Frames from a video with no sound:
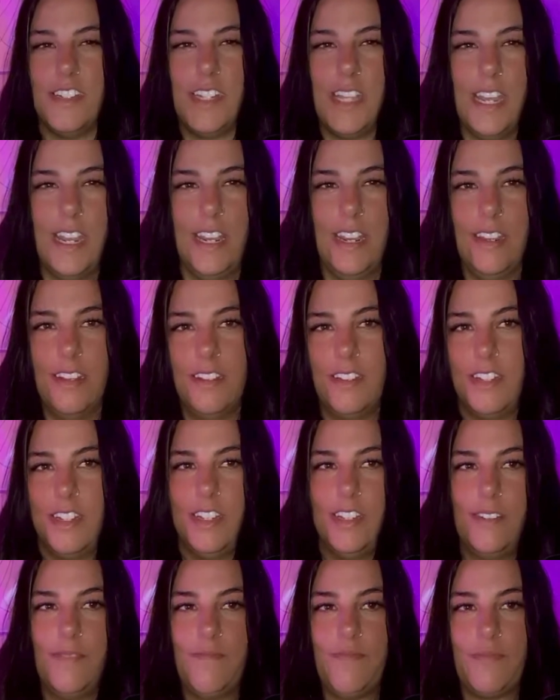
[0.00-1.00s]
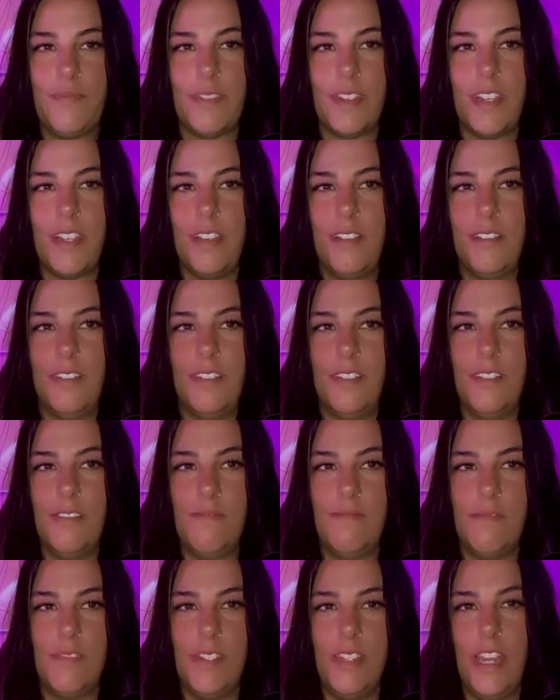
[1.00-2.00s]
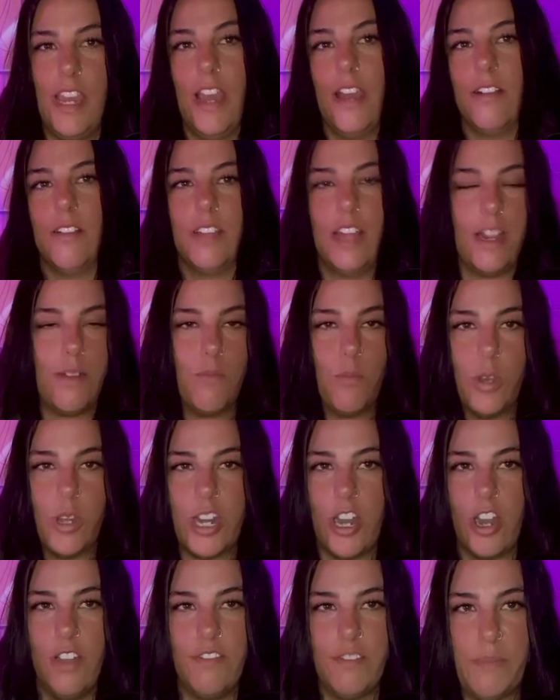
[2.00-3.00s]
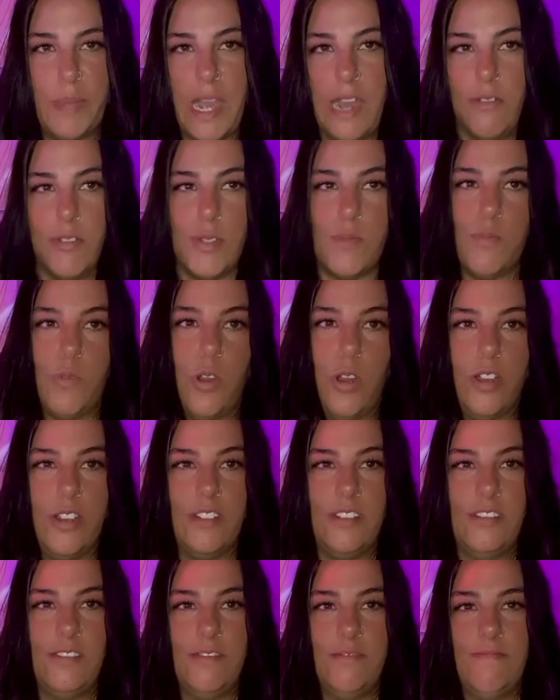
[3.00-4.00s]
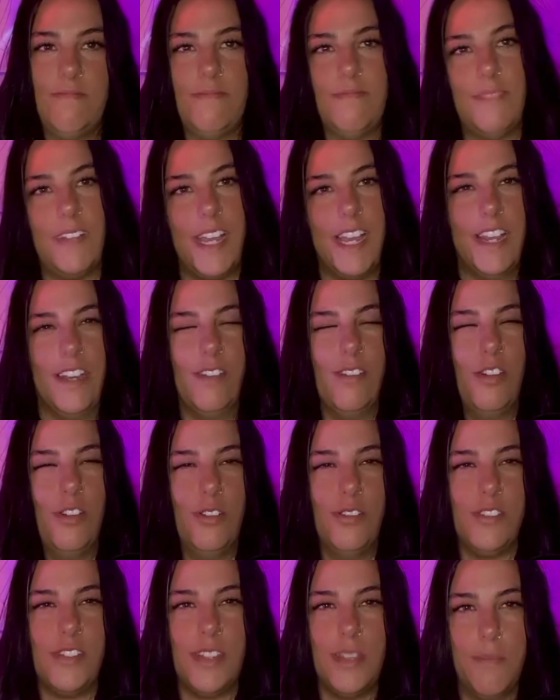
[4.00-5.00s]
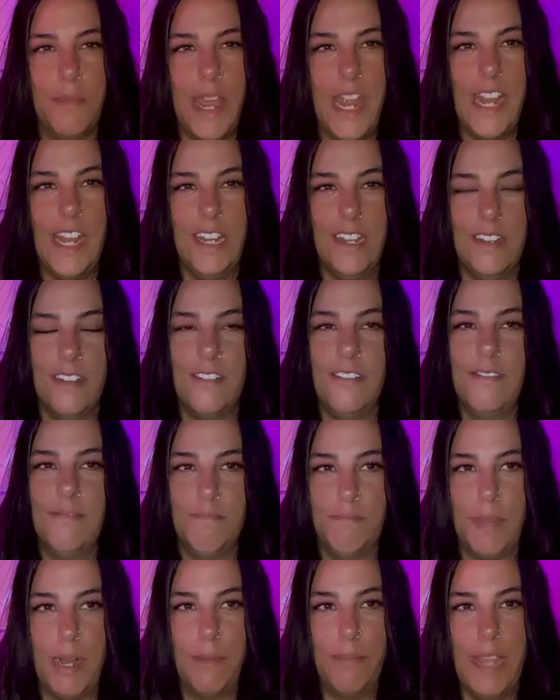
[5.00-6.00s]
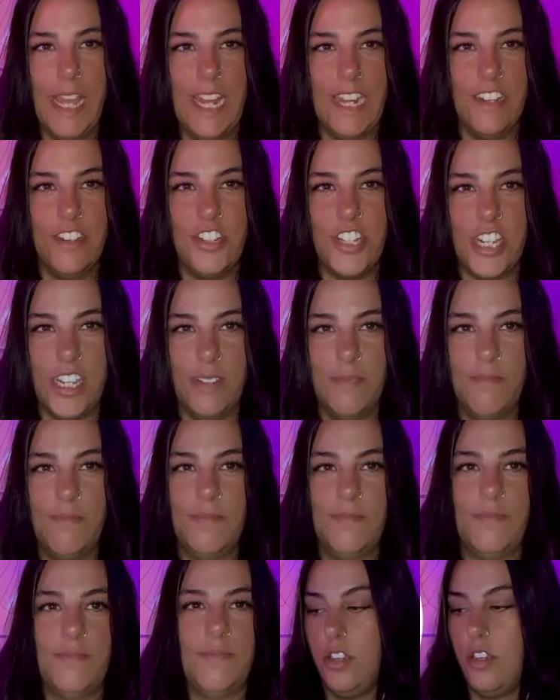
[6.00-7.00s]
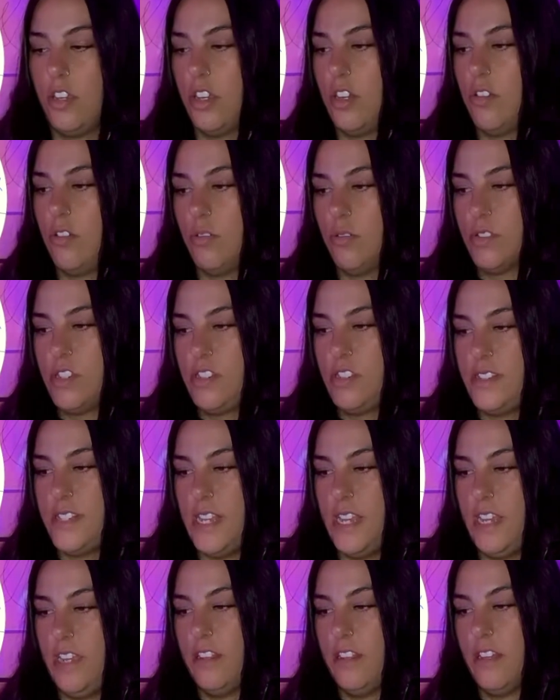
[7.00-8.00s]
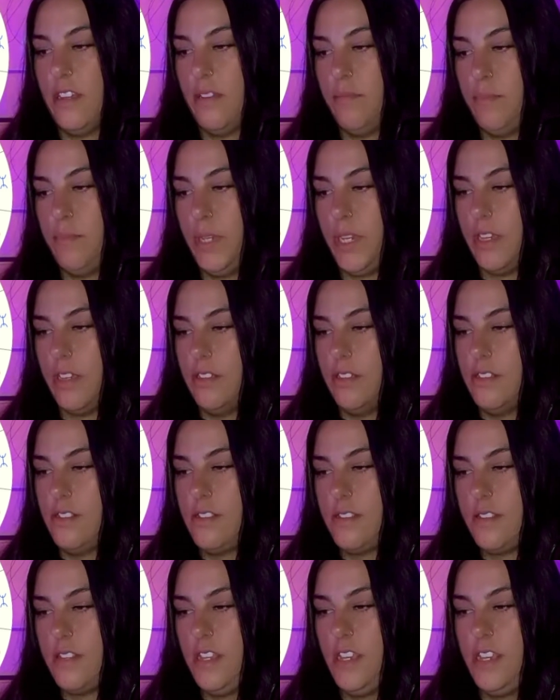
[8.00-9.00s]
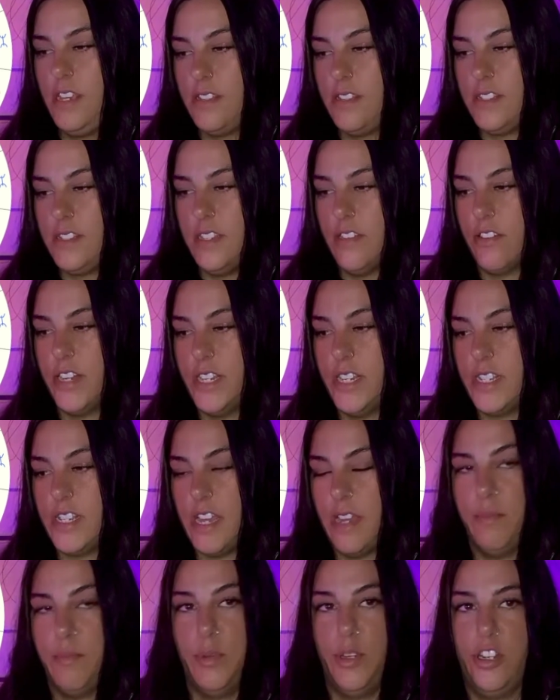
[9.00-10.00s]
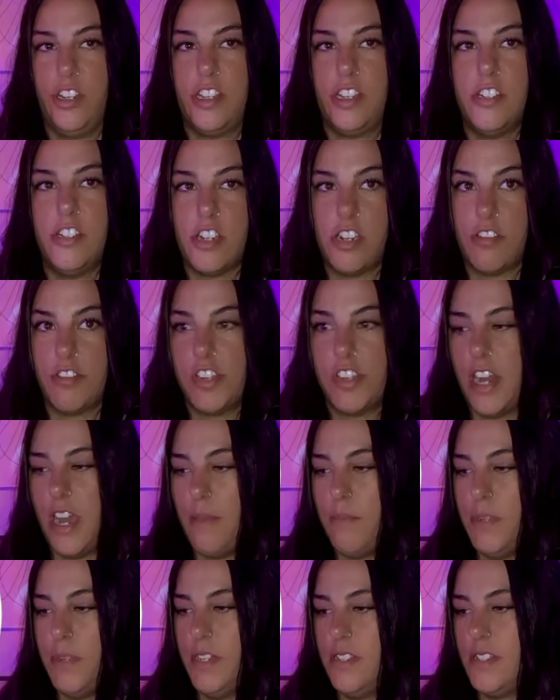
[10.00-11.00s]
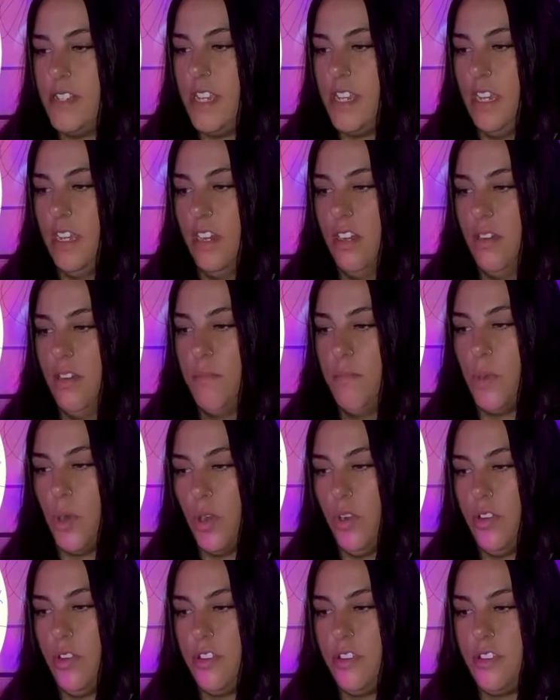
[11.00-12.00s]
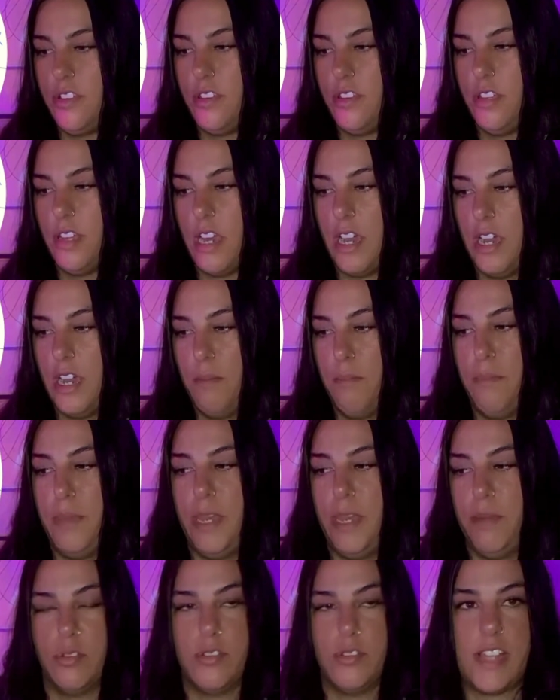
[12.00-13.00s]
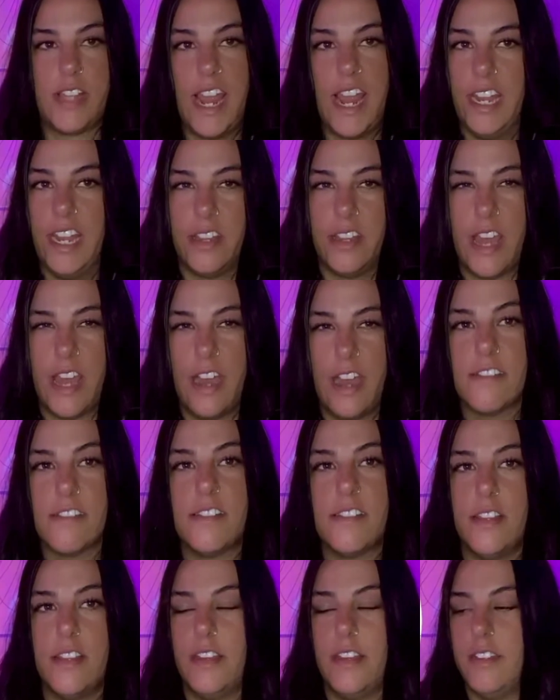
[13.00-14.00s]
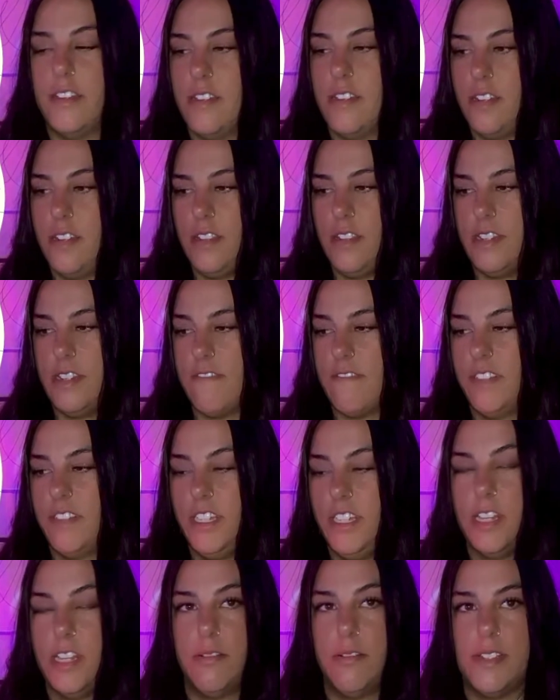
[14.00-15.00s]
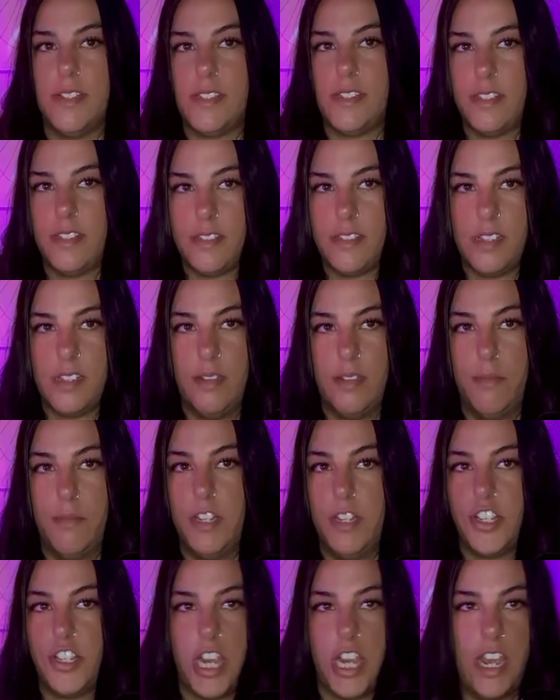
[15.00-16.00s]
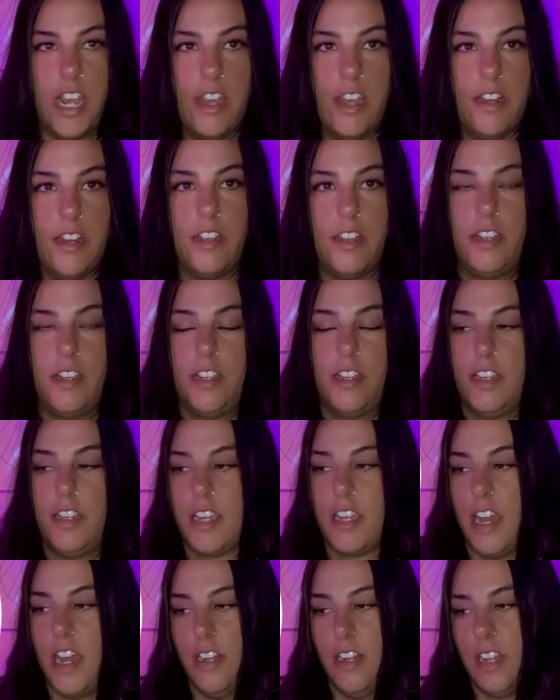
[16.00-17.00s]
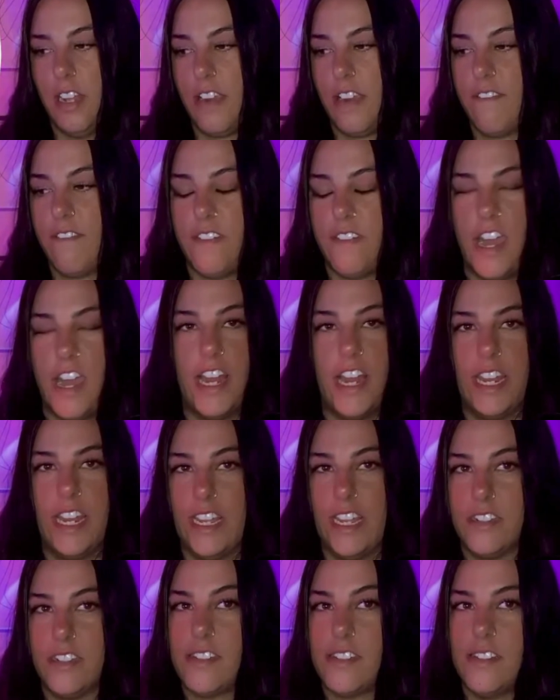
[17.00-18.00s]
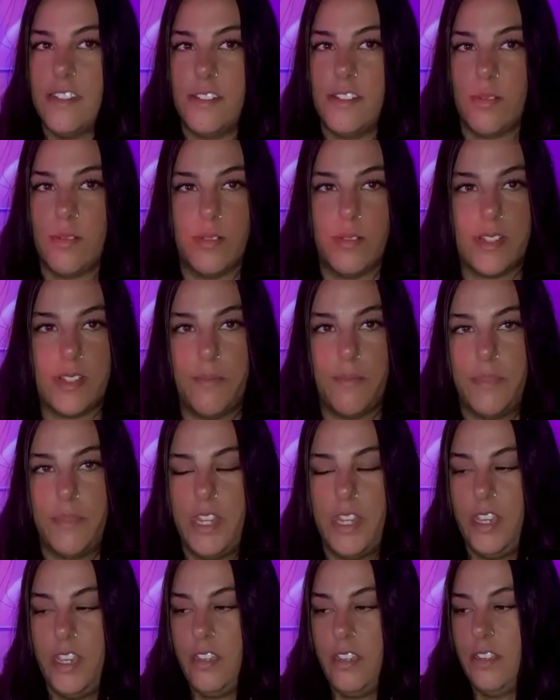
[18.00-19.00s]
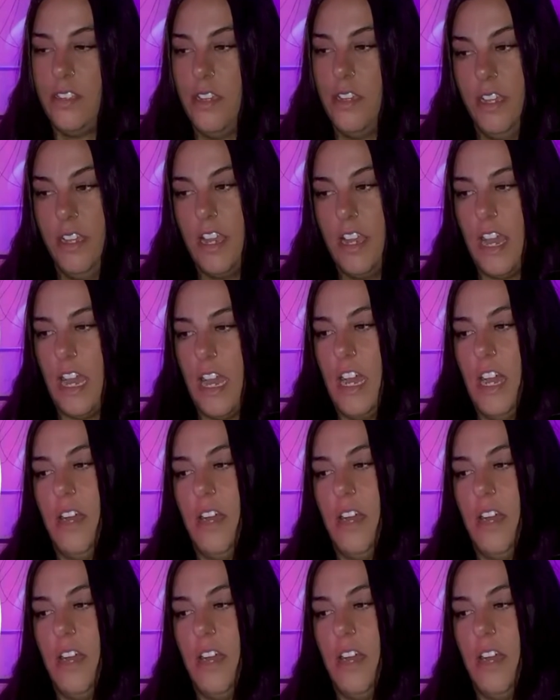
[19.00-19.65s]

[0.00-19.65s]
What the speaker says: because you can see, yeah, like what overpowers what and who's the main mum energy. You can also see that because the Ceres and Moon conjunction happens in both people's 8th house, that definitely there was some shared kind of like finances or something.